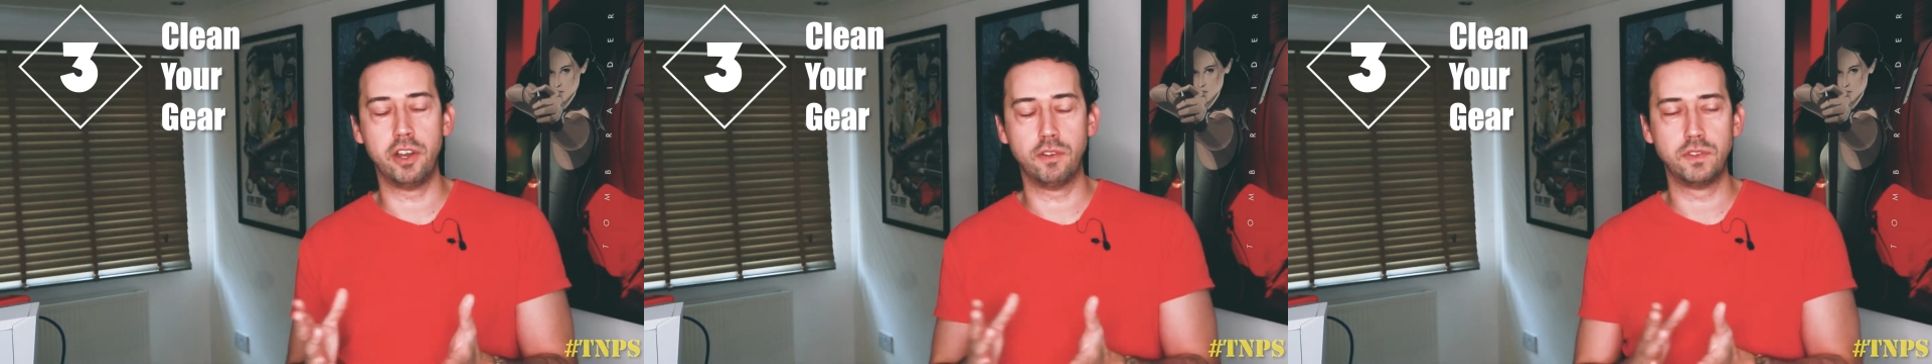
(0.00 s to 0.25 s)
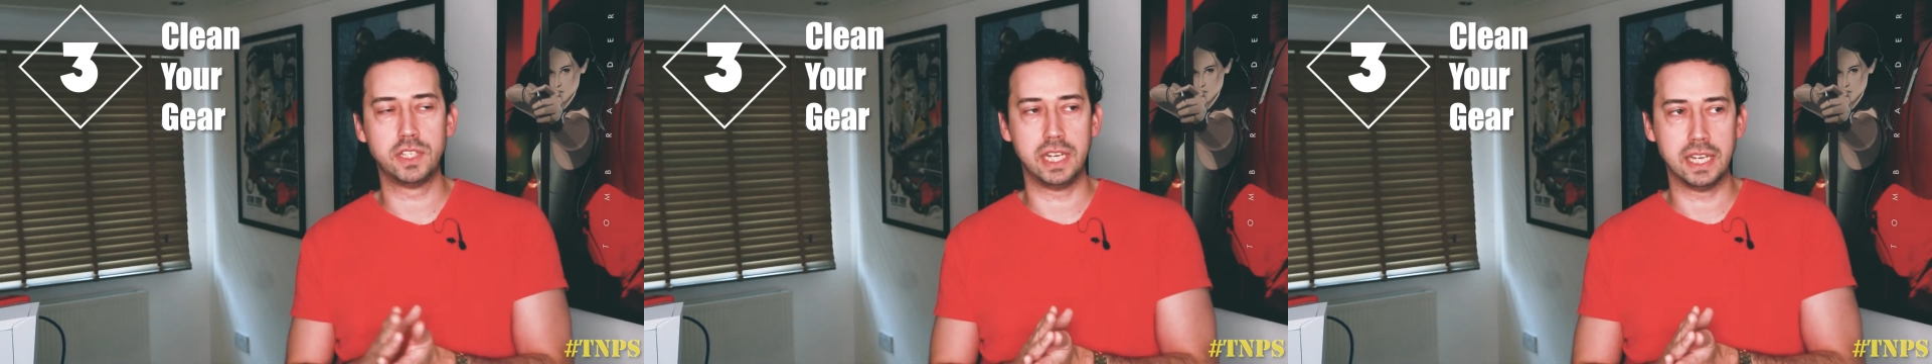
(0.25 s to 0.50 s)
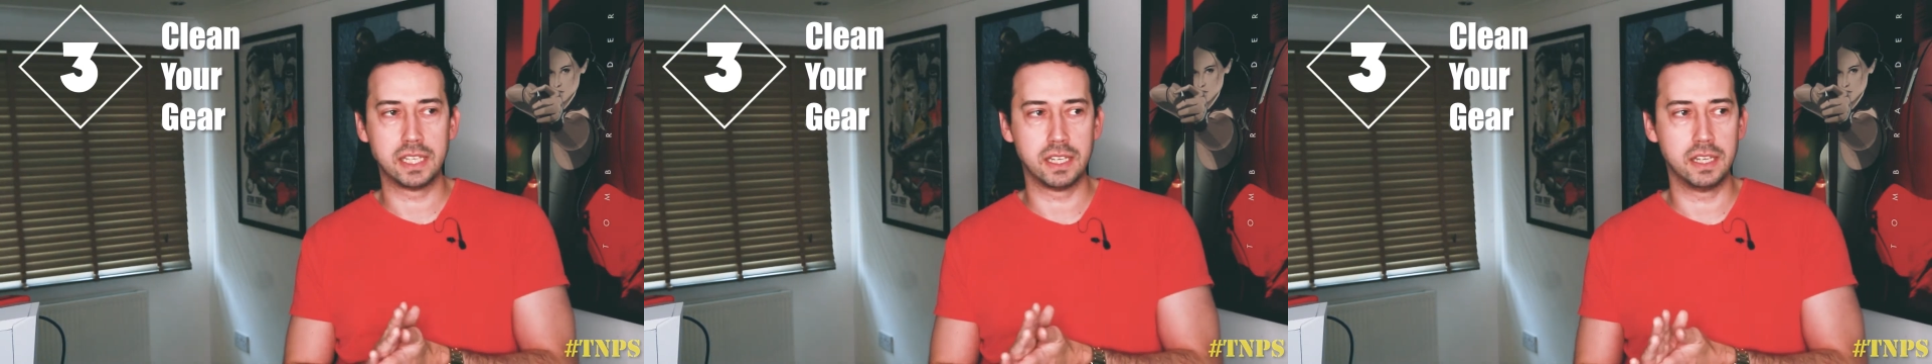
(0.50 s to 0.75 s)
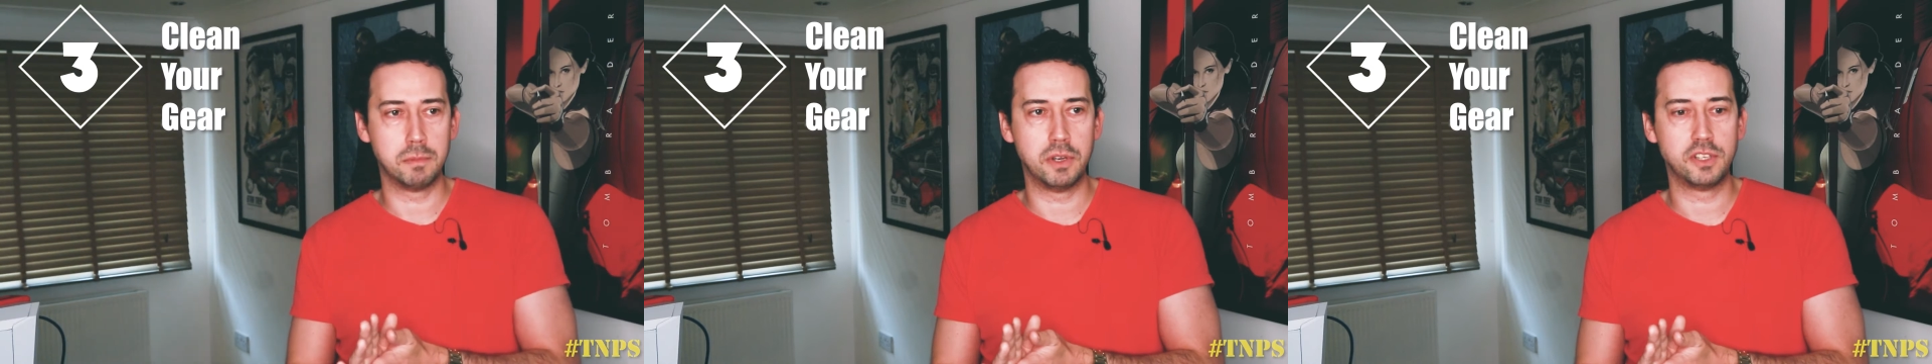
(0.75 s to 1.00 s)
Obviously that's
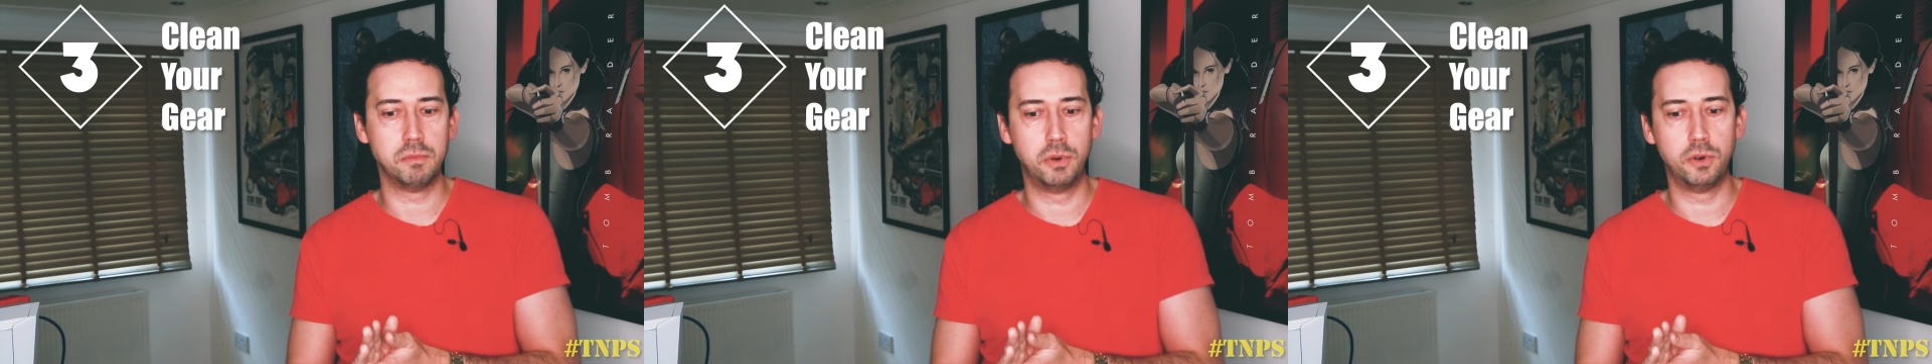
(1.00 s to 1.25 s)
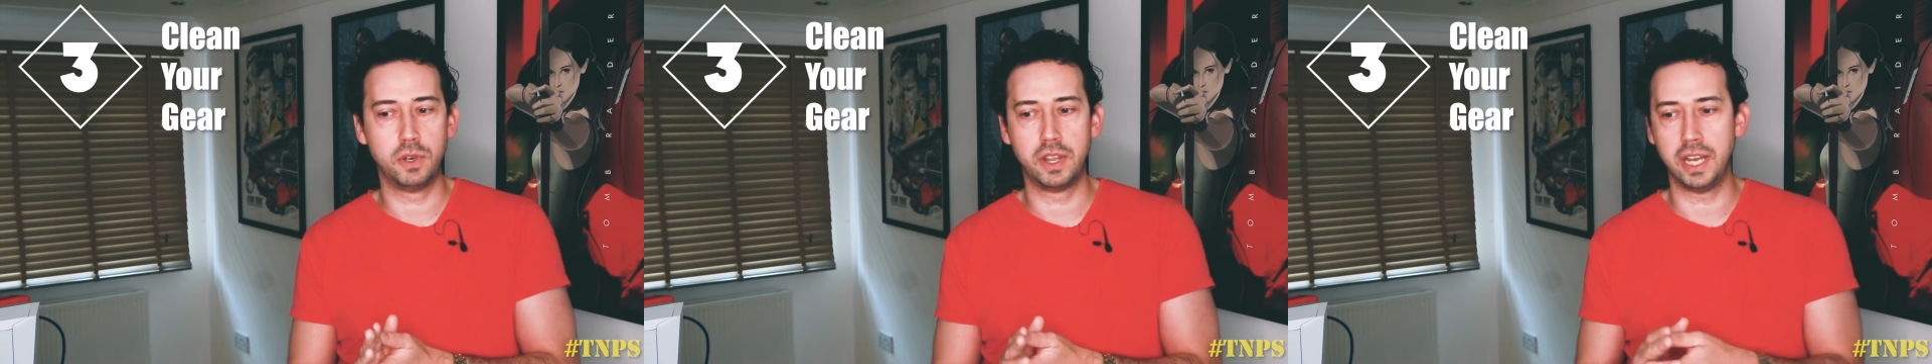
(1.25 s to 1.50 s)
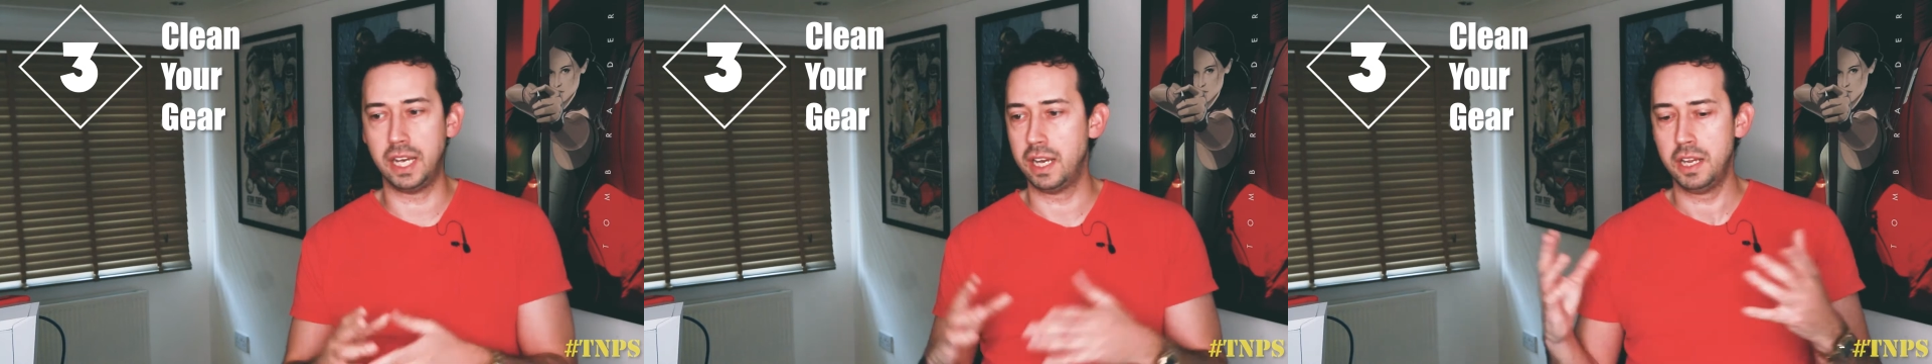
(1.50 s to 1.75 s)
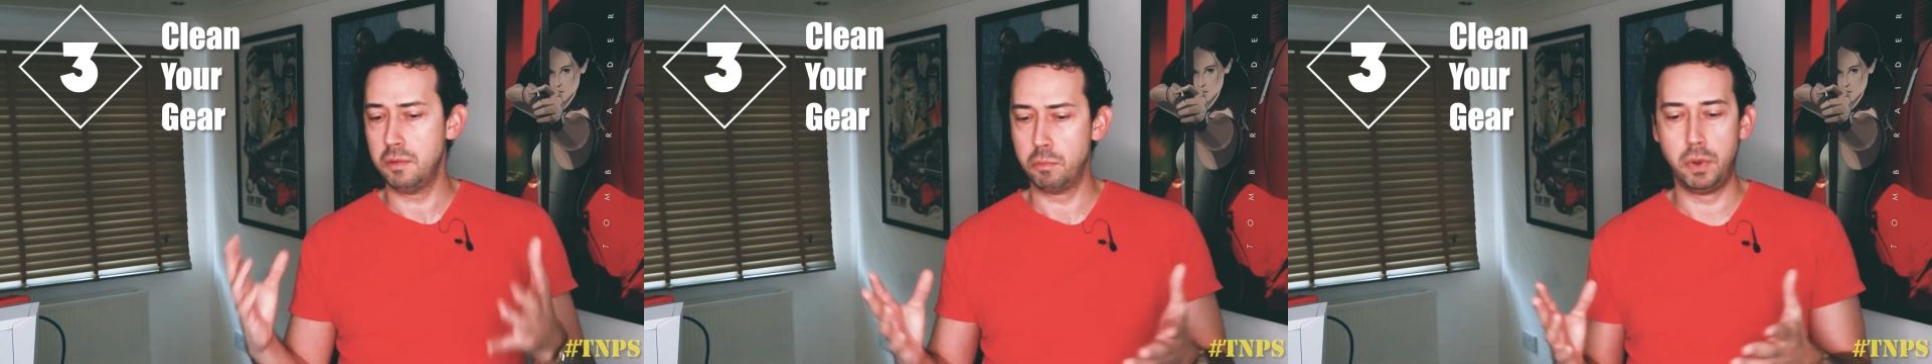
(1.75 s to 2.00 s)
the most important thing,
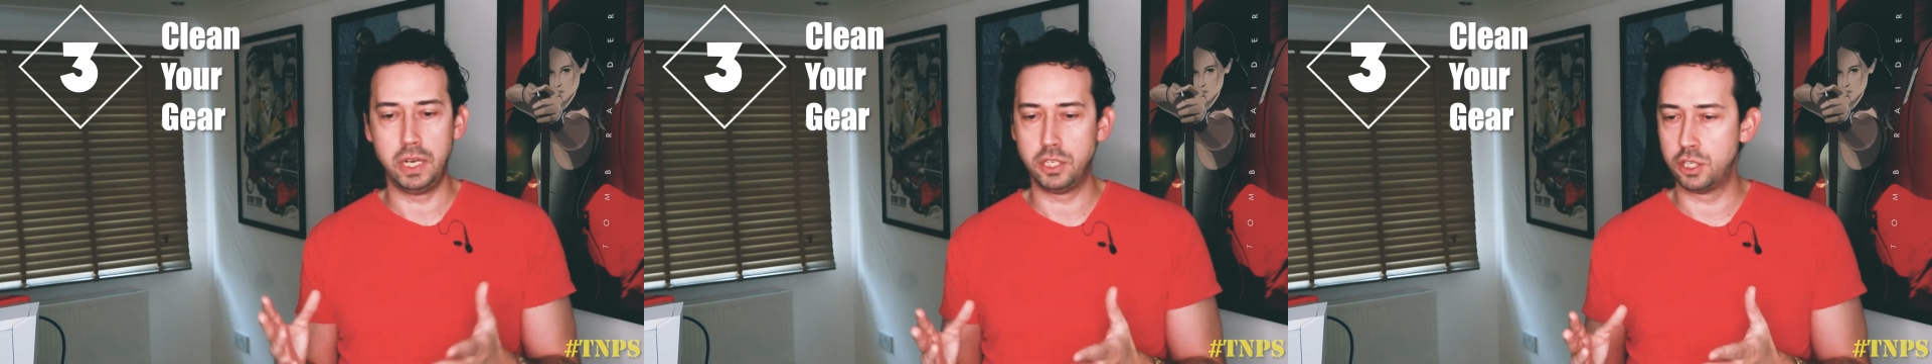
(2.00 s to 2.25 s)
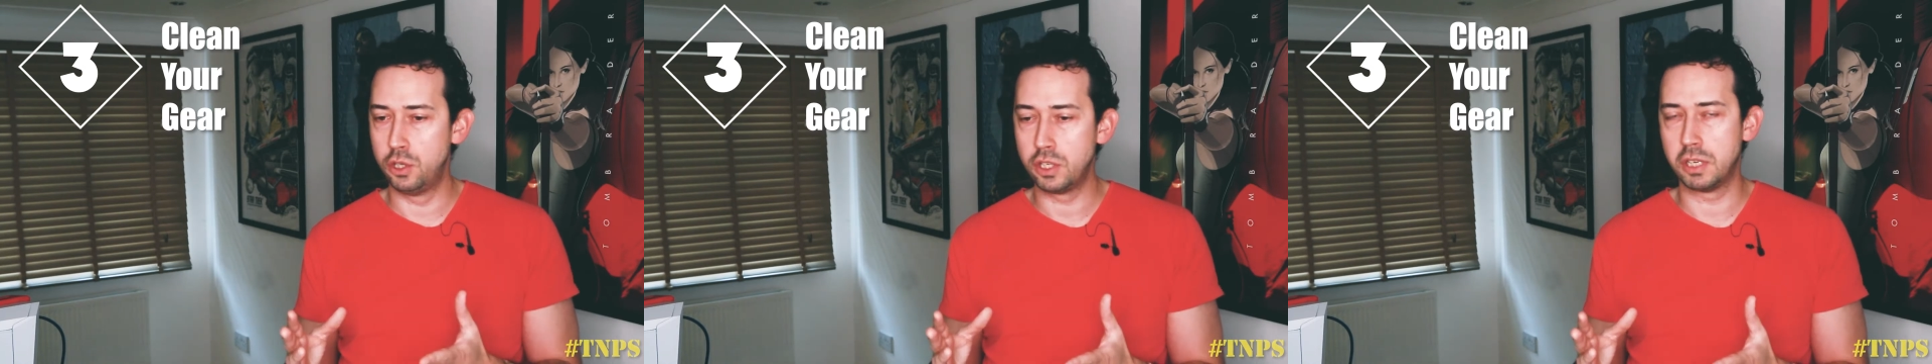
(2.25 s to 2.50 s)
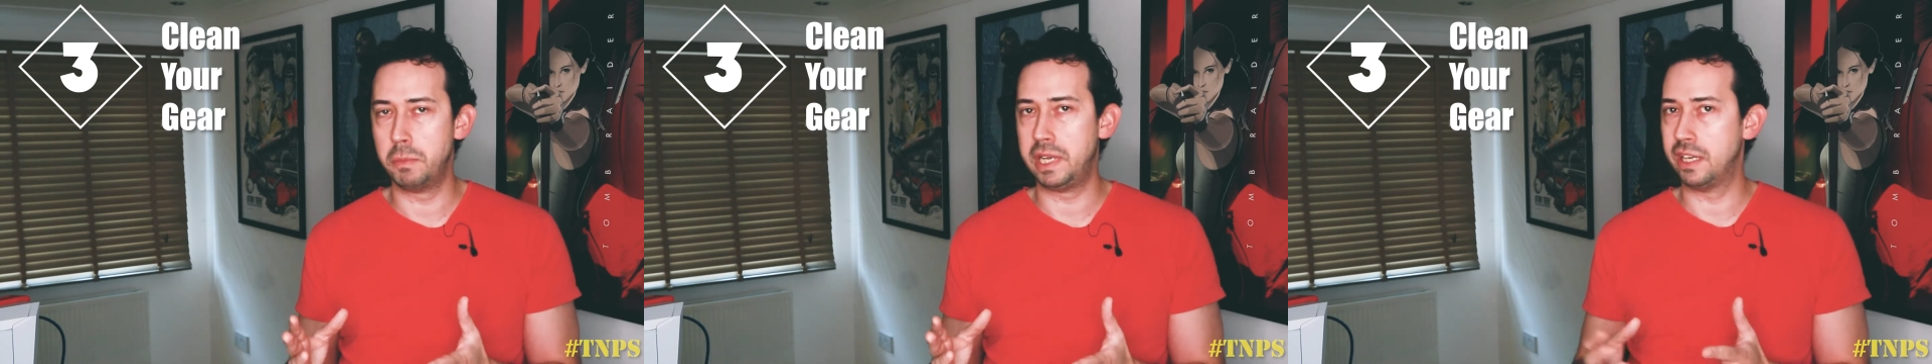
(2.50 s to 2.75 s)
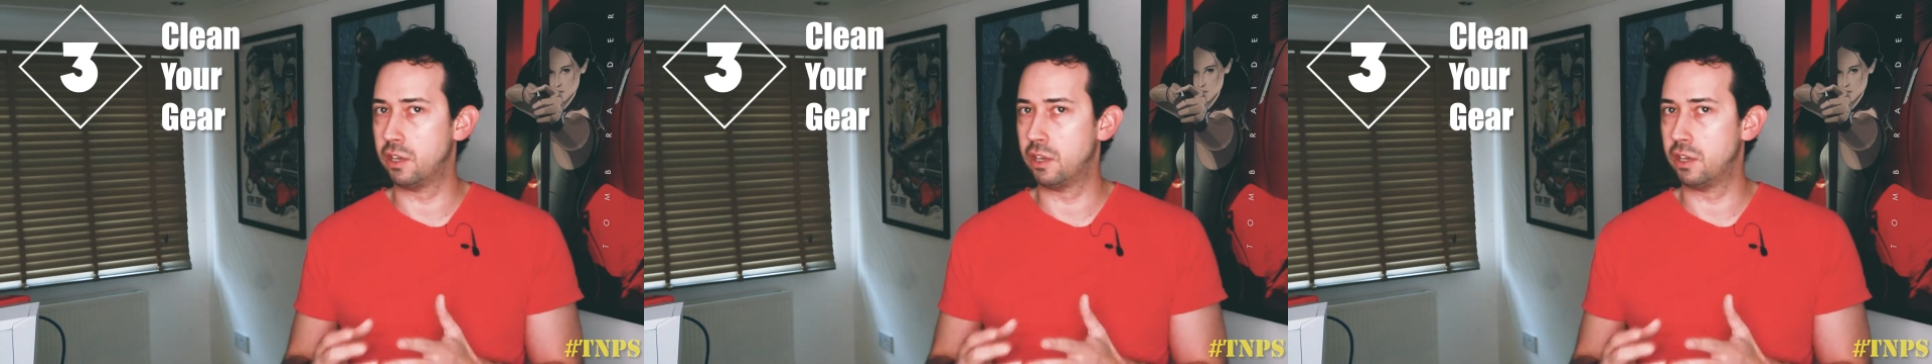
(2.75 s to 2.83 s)
but it just looks $1 million,